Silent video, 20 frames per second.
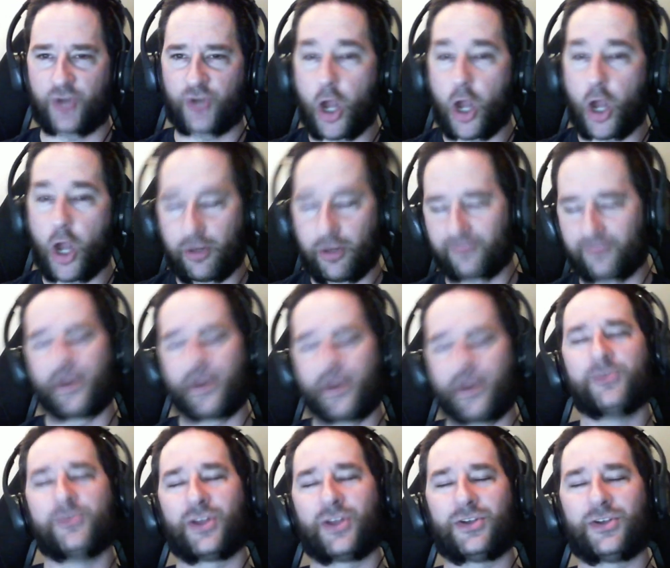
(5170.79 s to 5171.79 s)
100
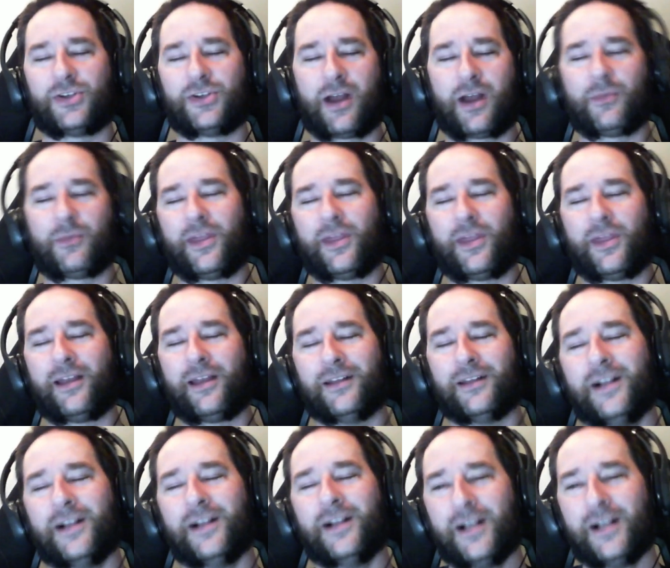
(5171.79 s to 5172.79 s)
frames on top of that.
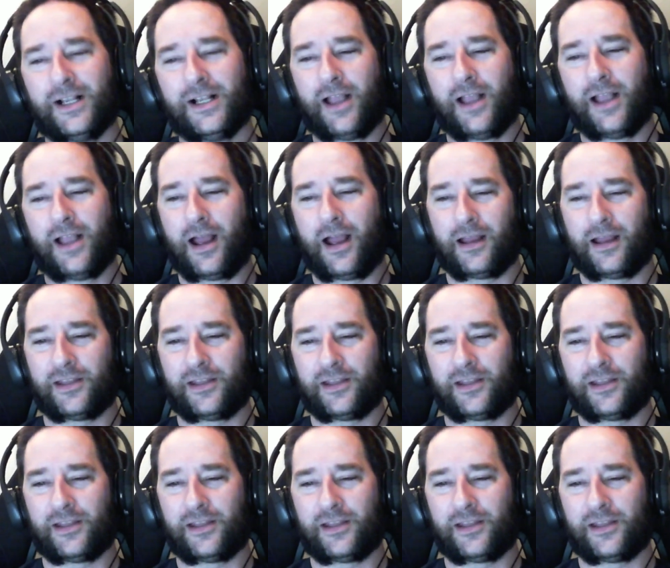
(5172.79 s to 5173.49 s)
I